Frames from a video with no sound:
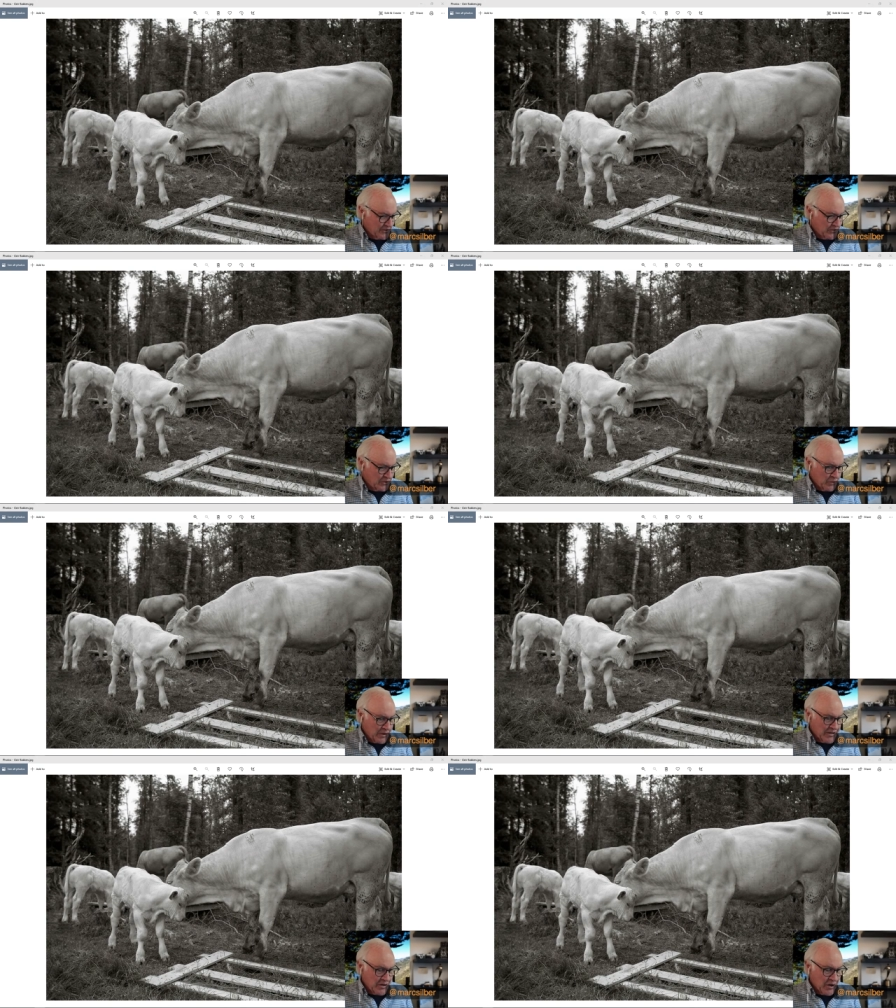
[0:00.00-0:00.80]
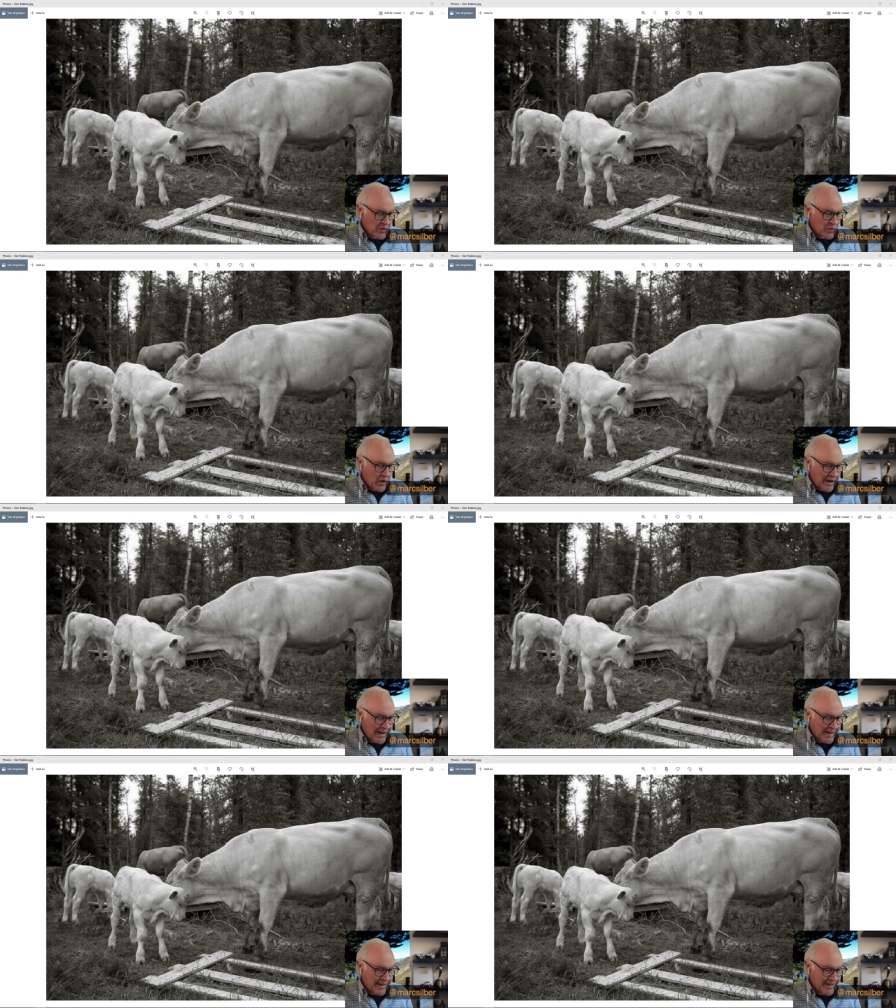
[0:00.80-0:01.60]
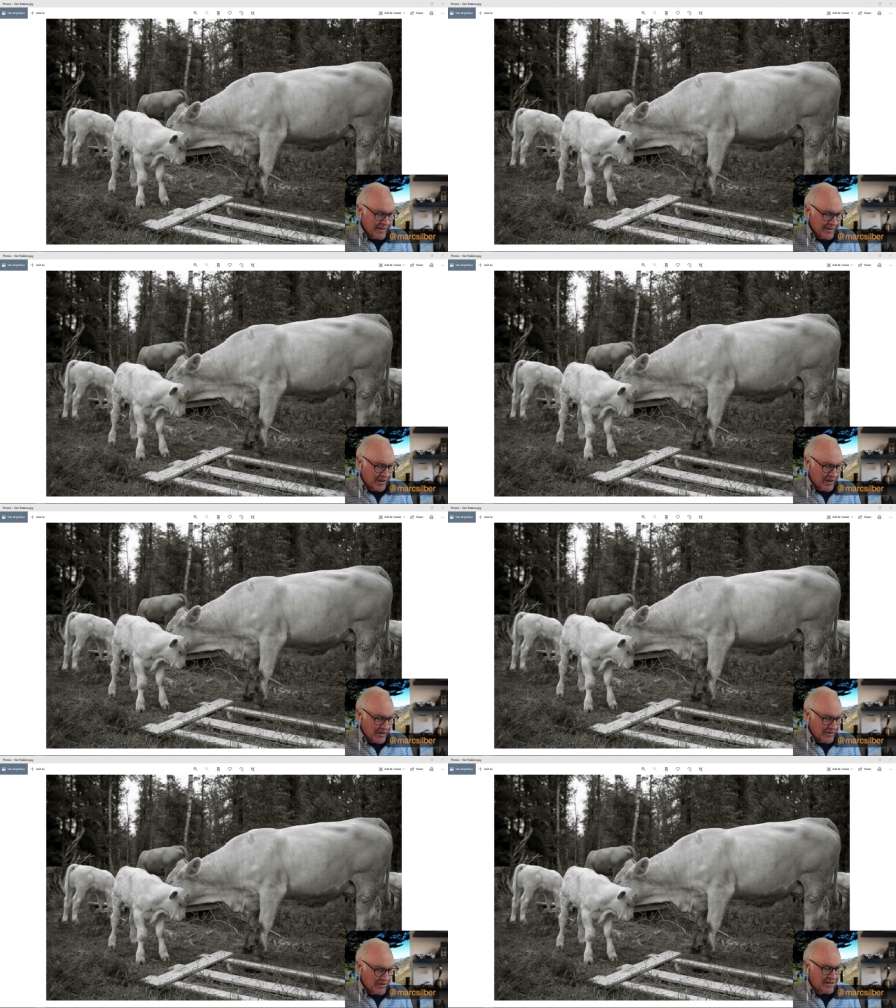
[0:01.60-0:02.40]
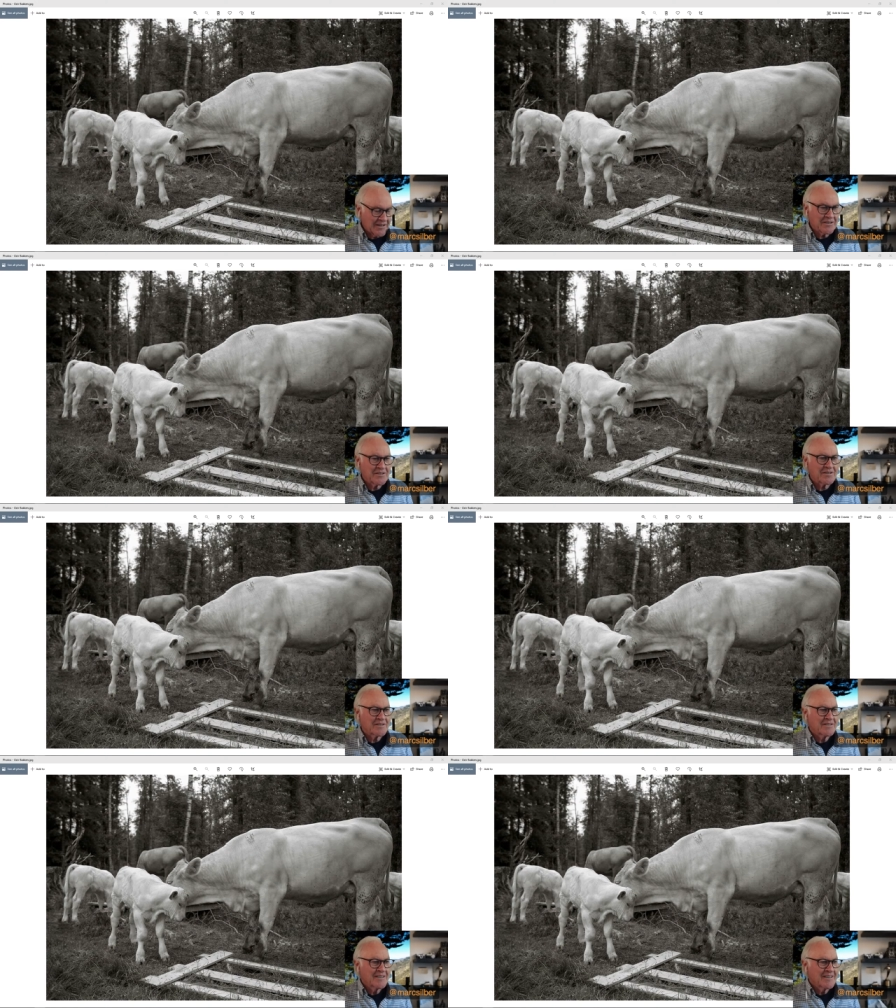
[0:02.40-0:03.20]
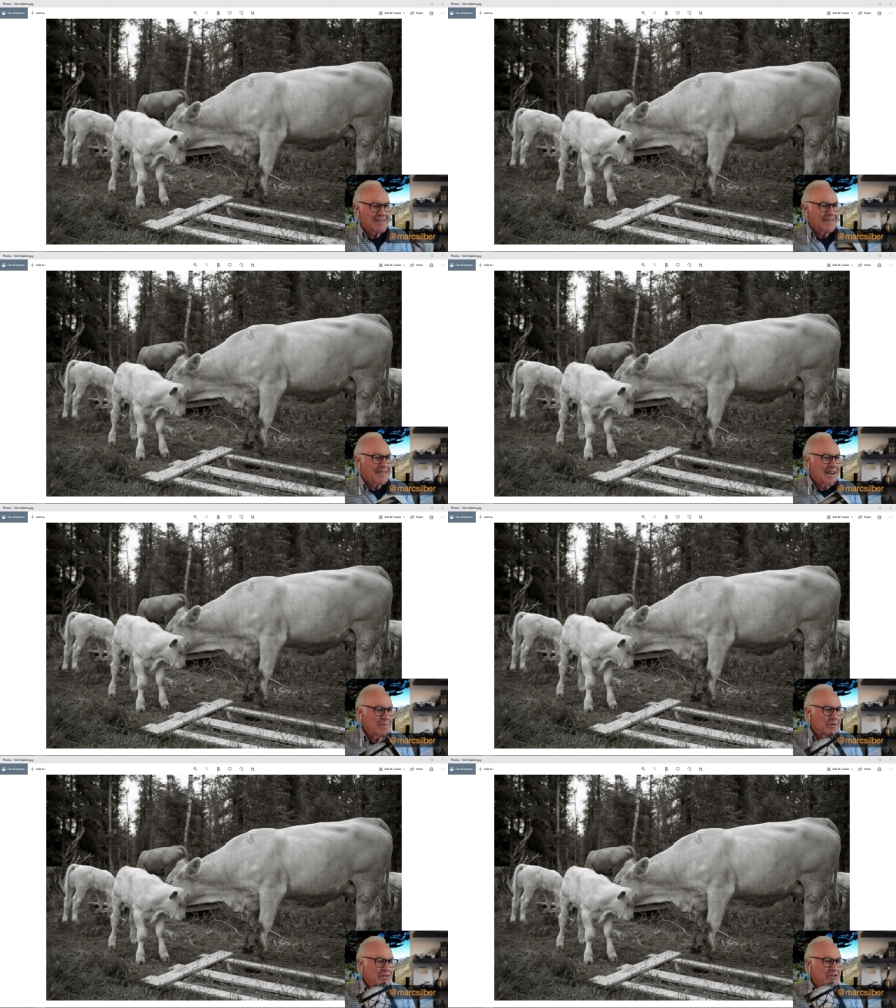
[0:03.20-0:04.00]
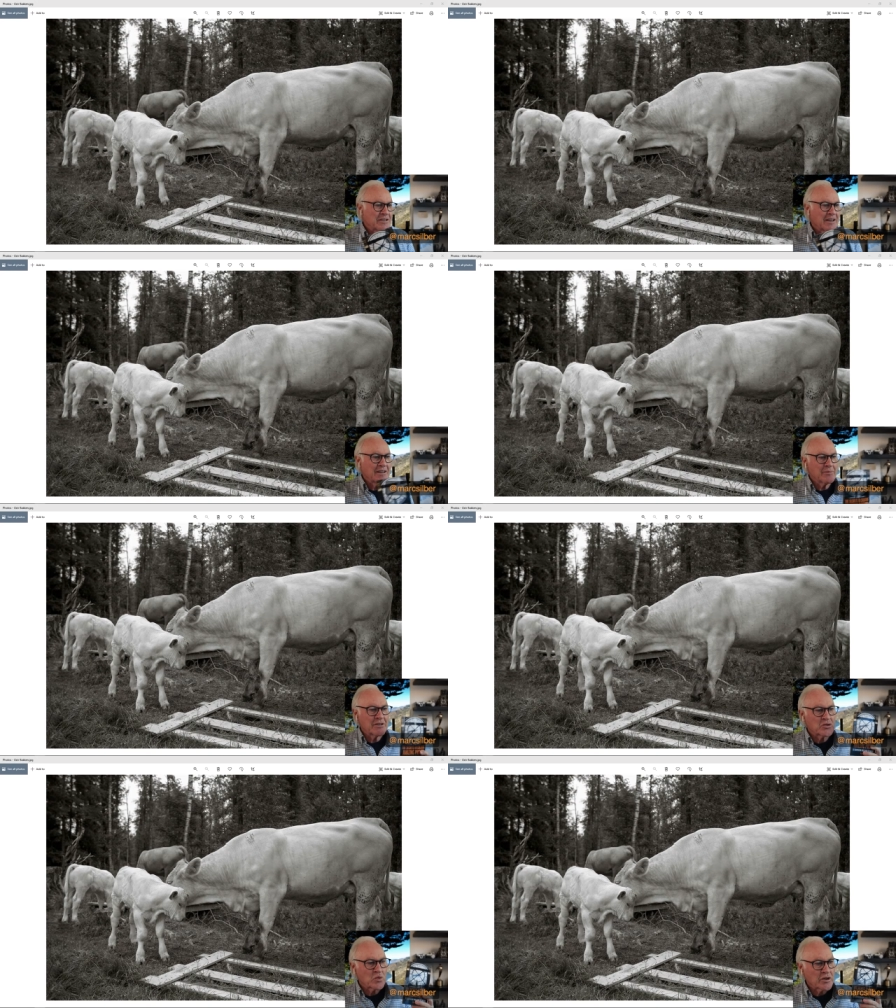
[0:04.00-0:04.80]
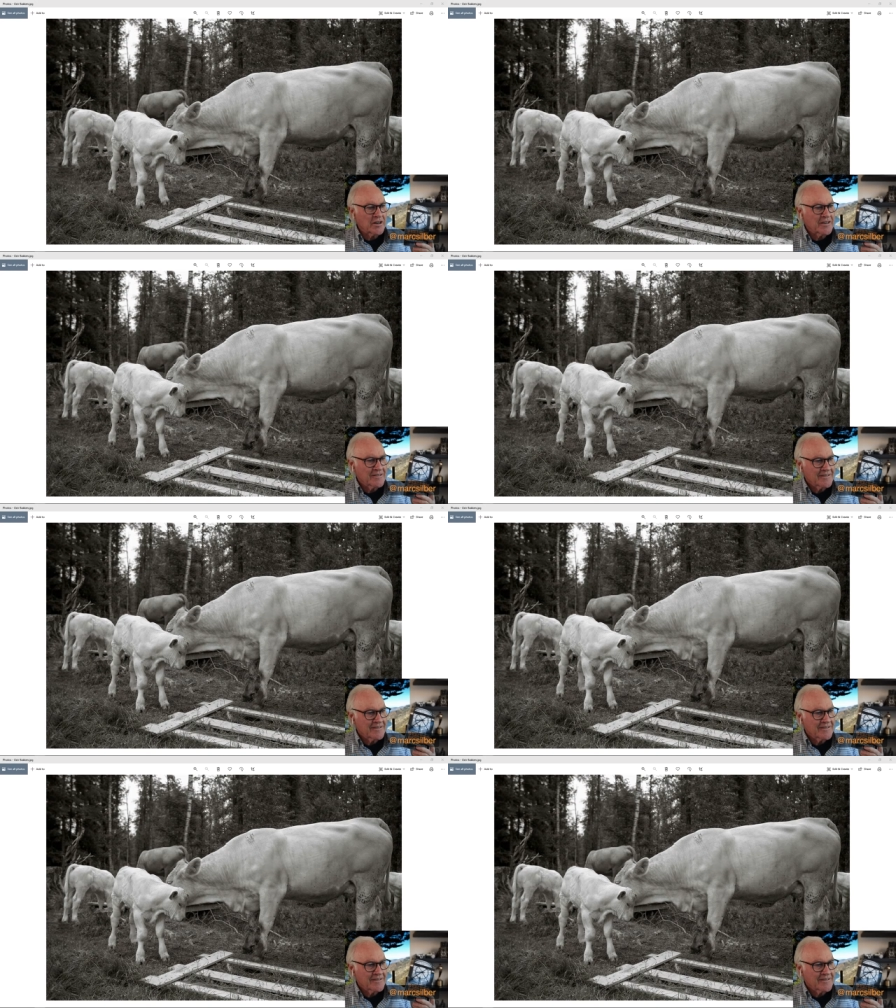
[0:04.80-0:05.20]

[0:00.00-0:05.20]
do we know why all these composition elements work?